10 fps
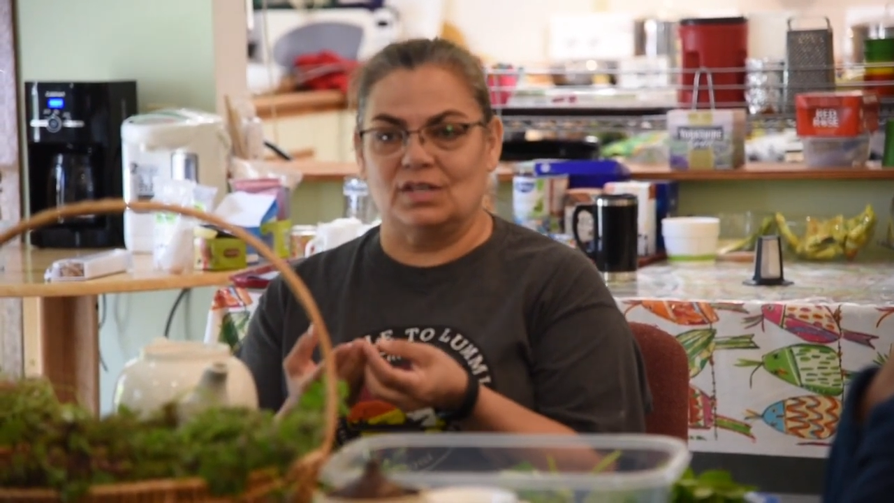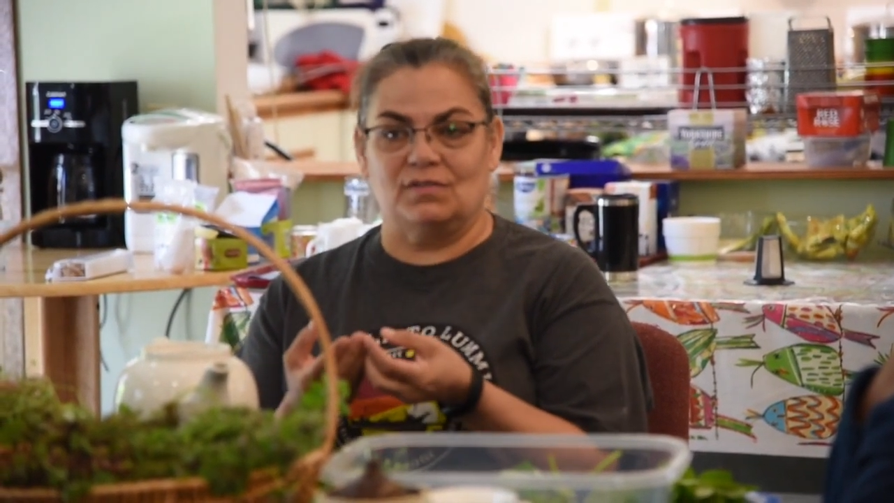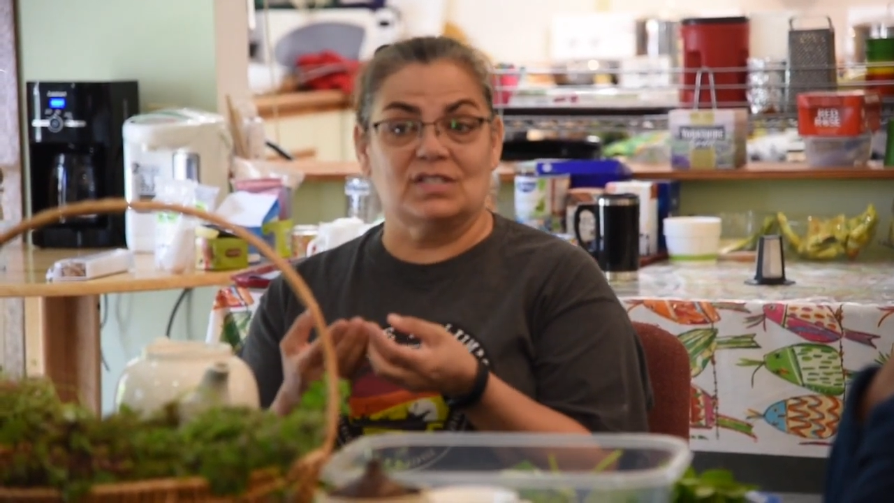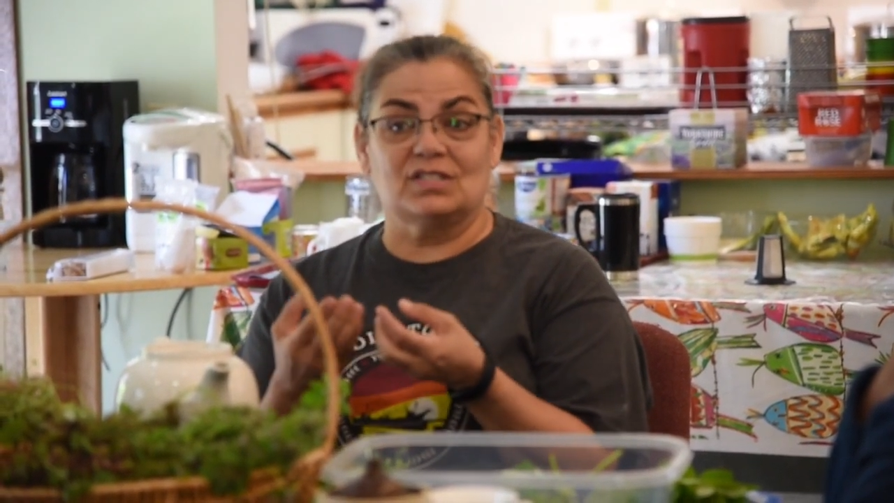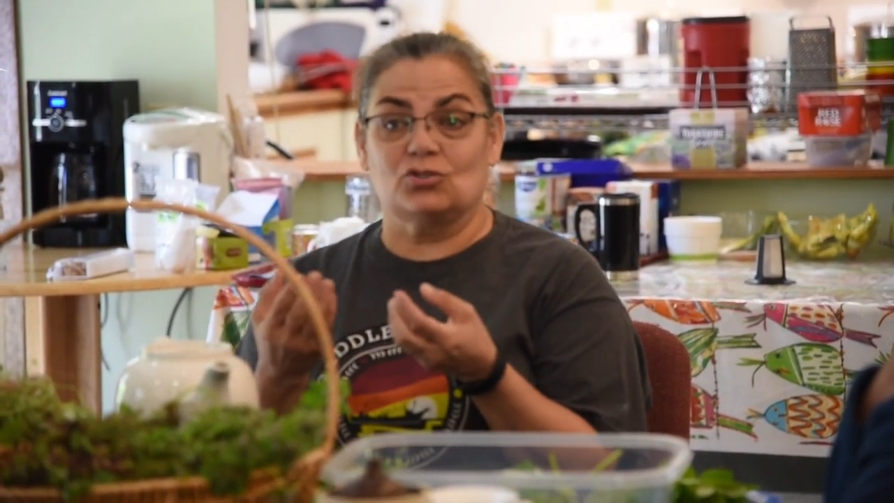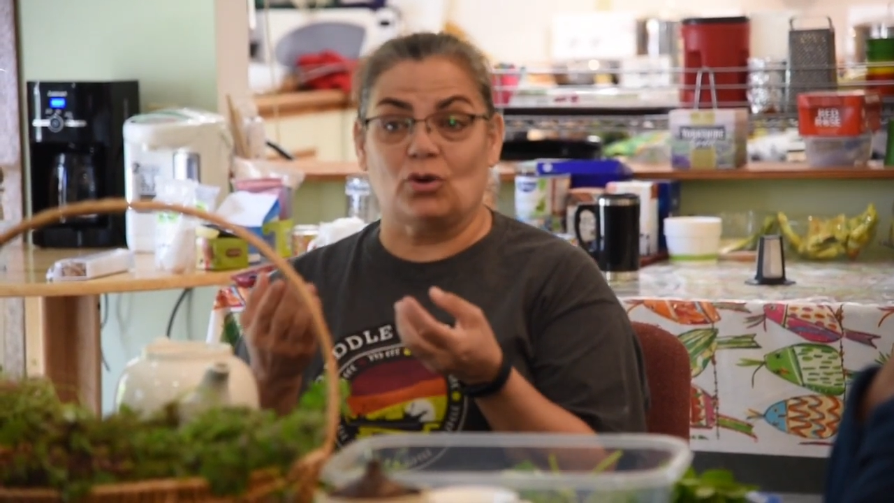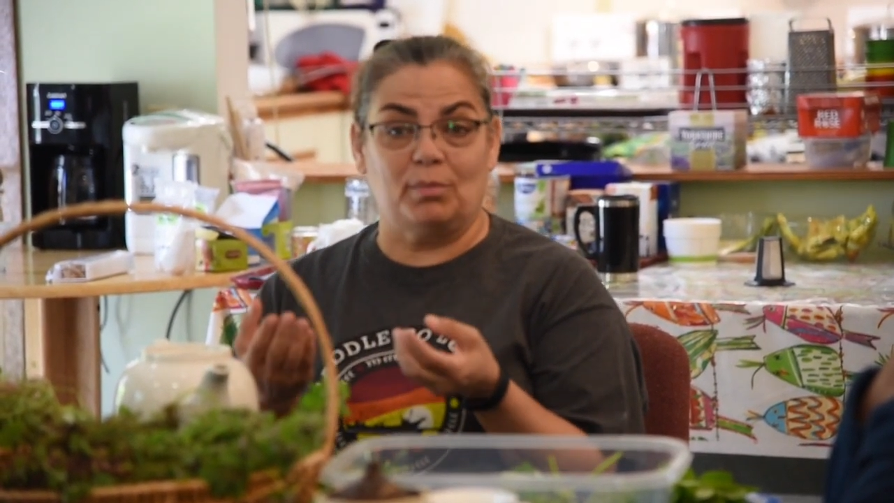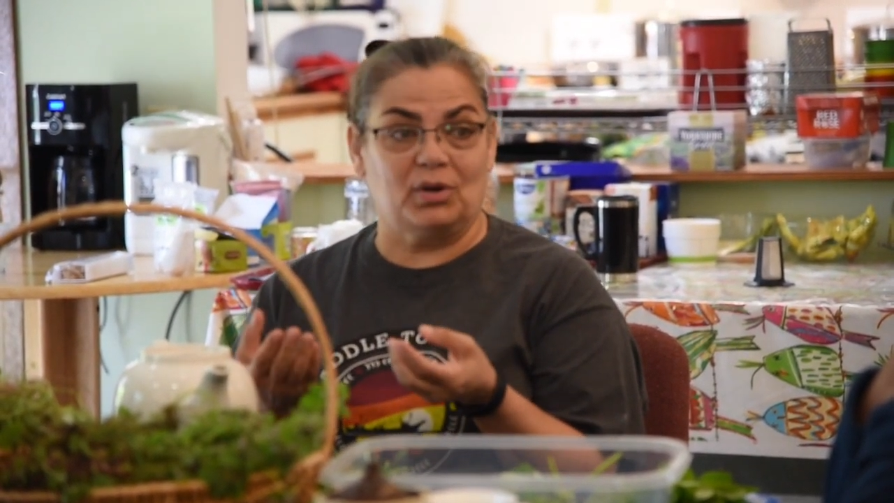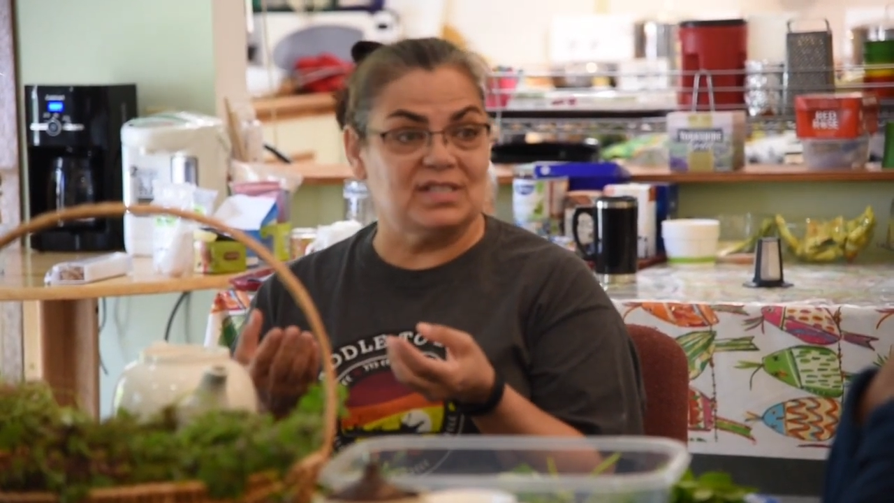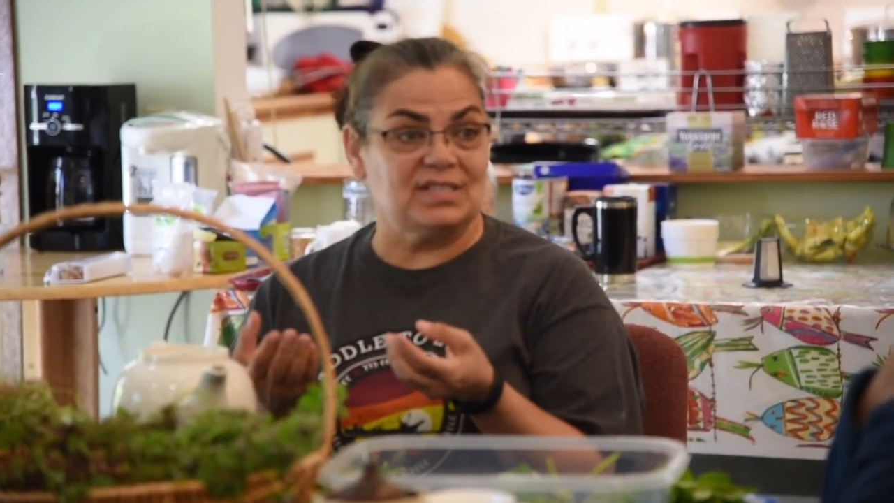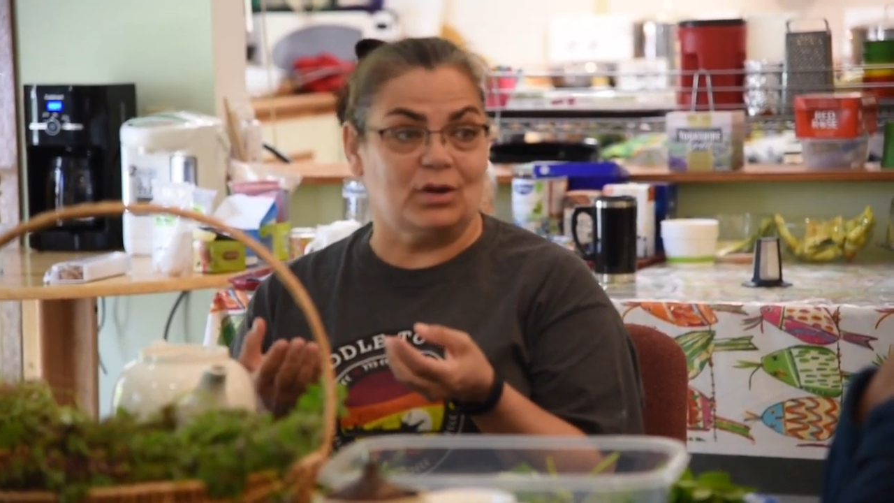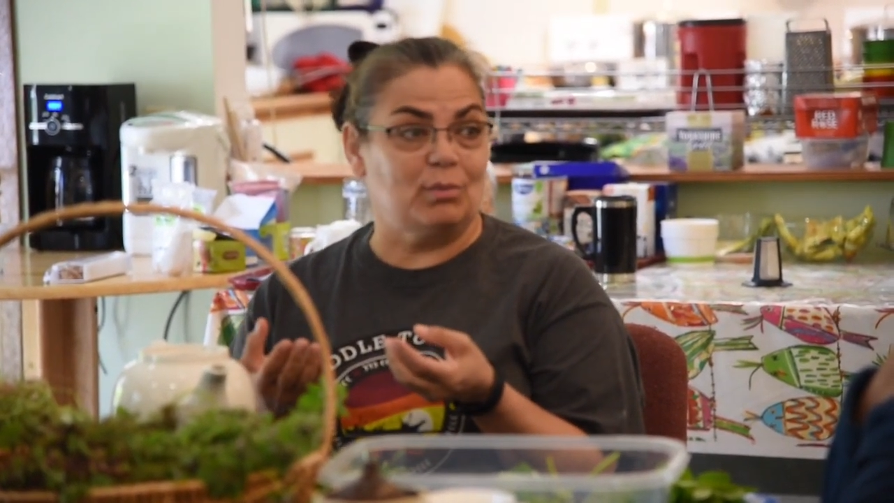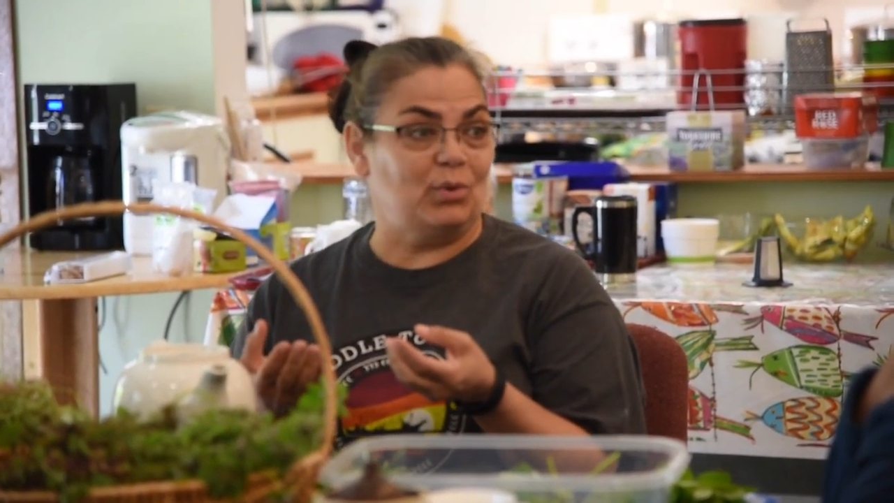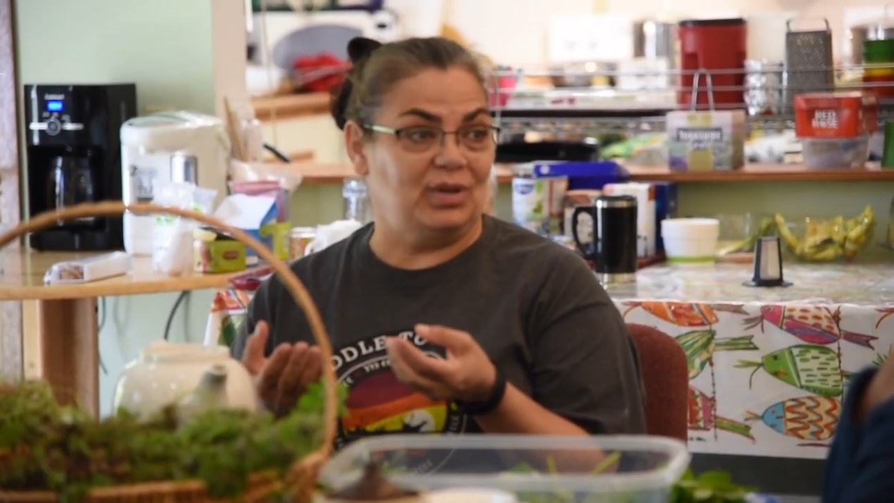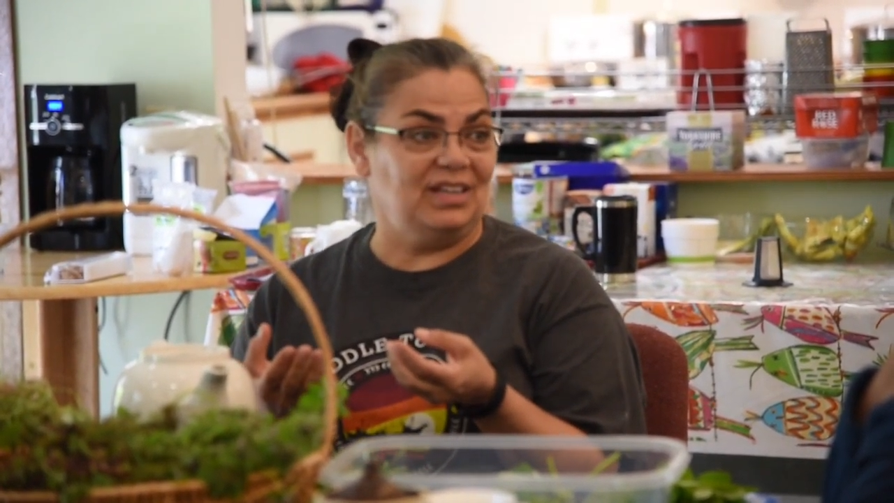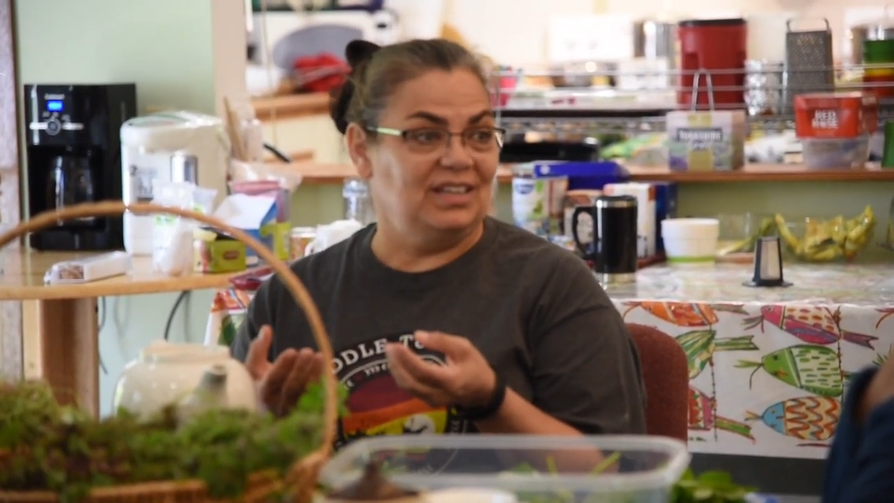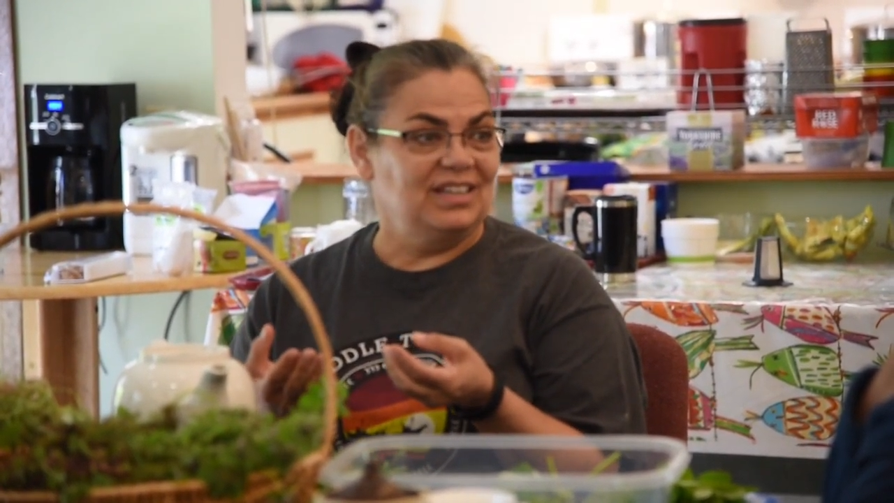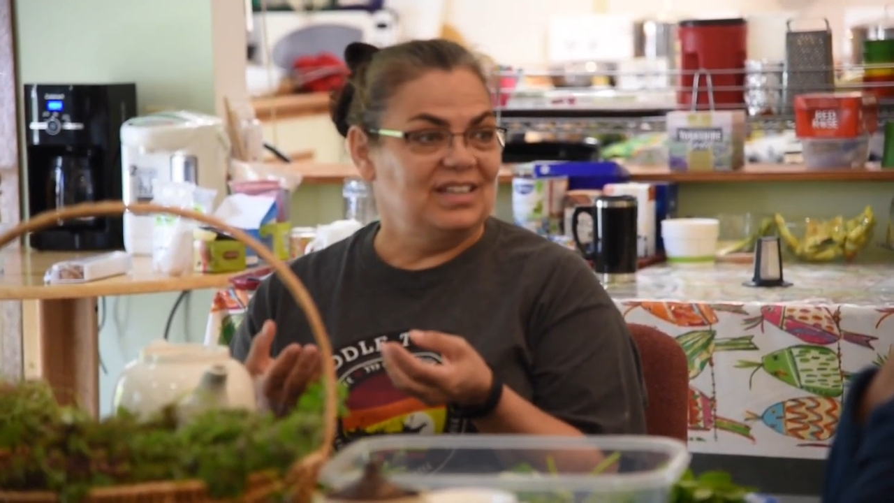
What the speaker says: even a strawberry ceremony